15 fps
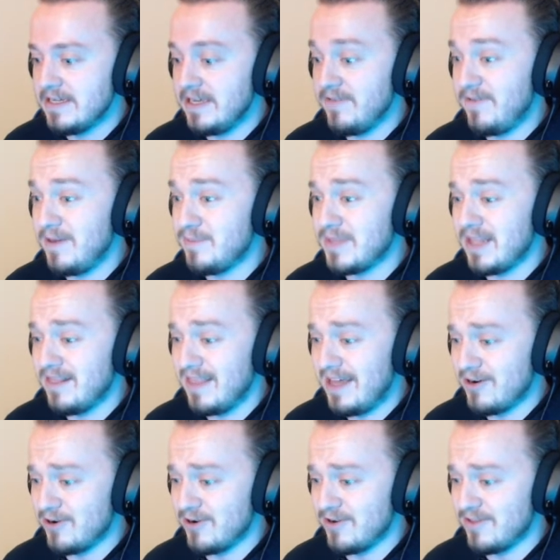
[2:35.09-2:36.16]
give him the
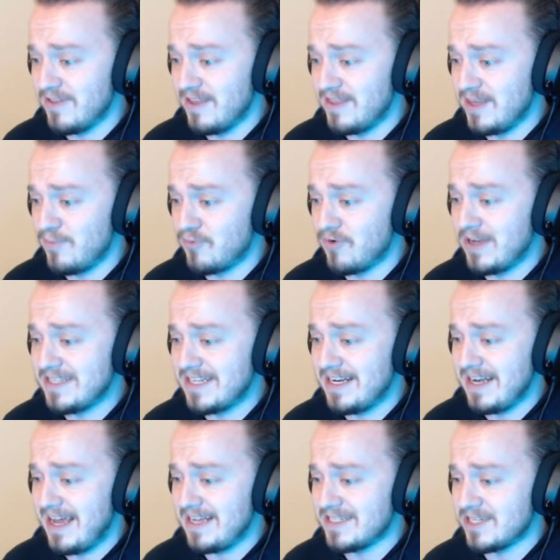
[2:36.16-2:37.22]
letter that the
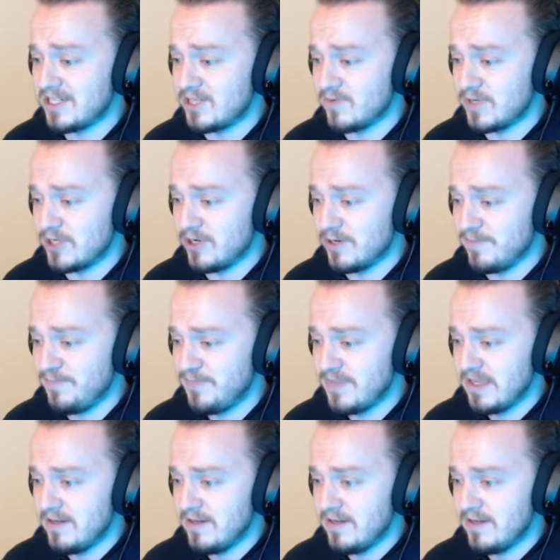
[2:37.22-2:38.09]
president asked us to return.